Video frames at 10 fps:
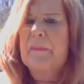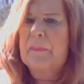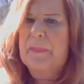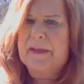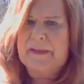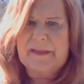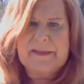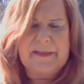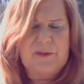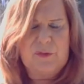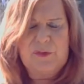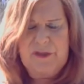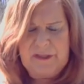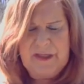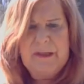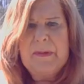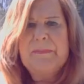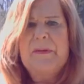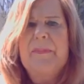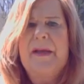But they said, you did keep
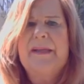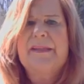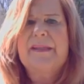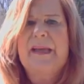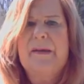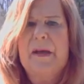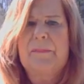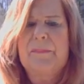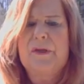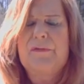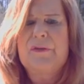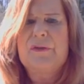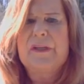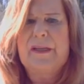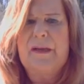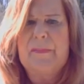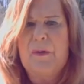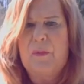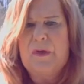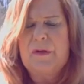up the pace. It came out beautiful. It came
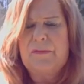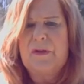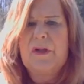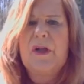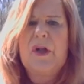out wonderful.